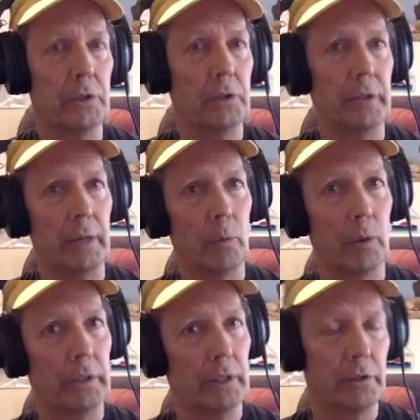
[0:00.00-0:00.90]
should they
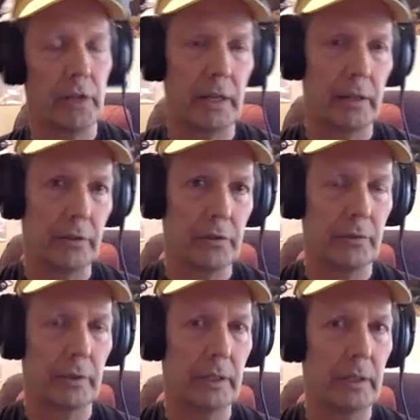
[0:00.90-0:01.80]
work their side of the
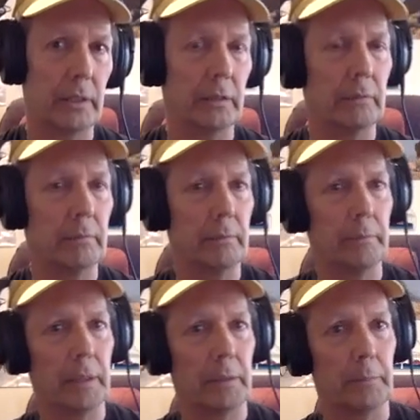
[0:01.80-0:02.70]
street and
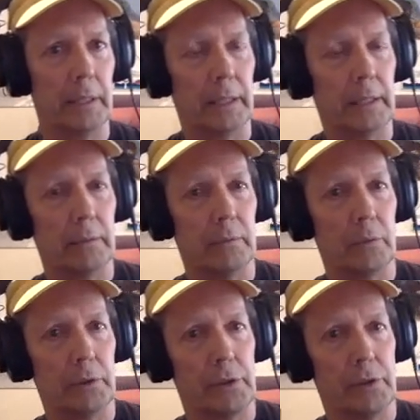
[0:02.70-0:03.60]
mountain biking
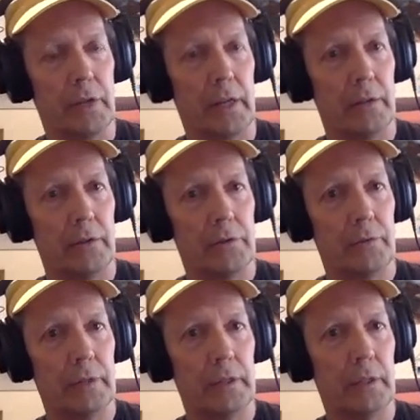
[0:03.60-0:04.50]
works its side of the
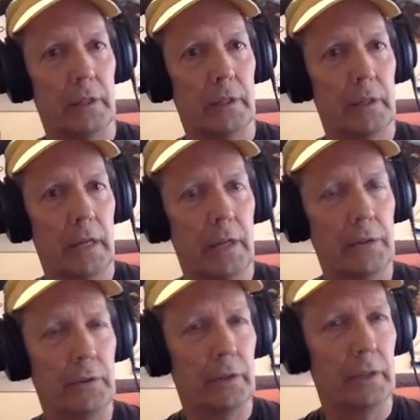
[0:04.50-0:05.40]
street? How do
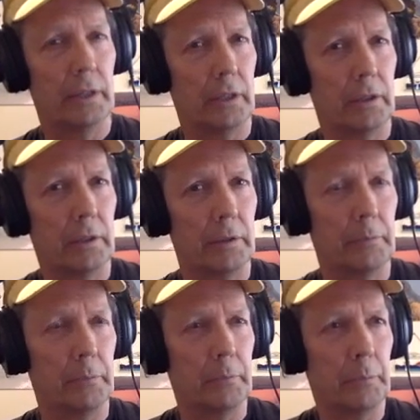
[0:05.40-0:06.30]
you think
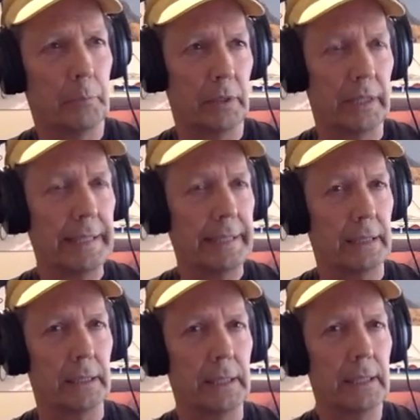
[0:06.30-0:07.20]

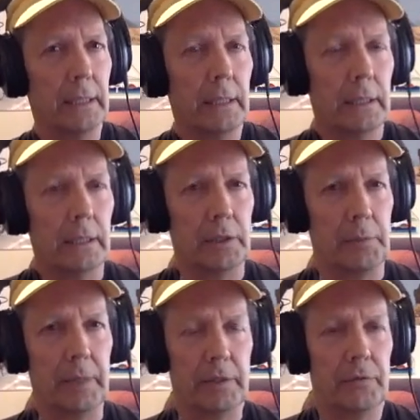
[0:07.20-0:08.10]
politically it's
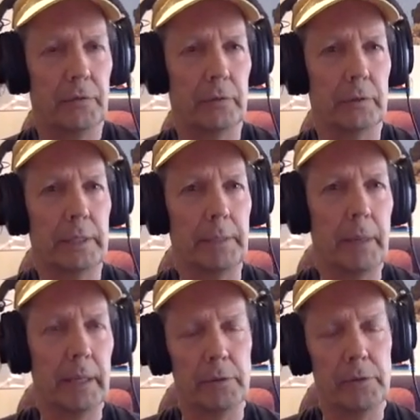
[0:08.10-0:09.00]
best for
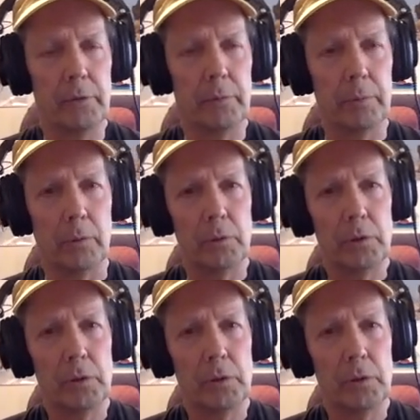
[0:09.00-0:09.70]
e-bikers to approach?